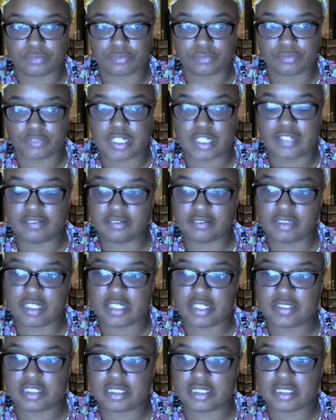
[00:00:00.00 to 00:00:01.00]
That
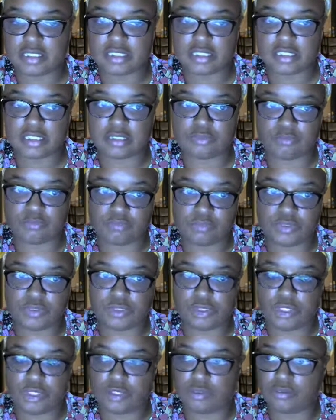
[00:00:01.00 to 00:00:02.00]
this is just
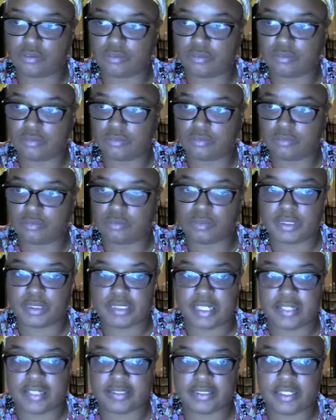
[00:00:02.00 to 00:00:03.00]
what
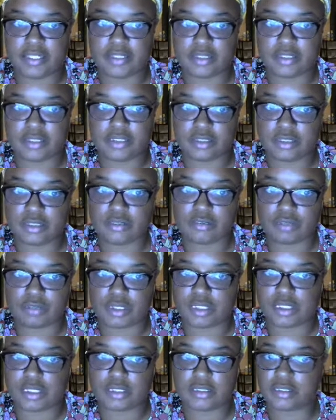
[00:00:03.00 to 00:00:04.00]
they intended to do,
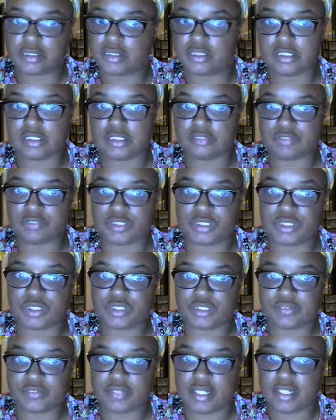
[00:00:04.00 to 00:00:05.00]
and this is just the results
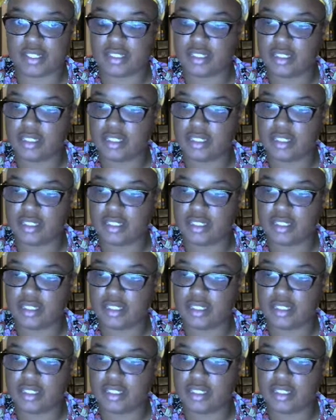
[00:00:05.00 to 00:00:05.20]
of that.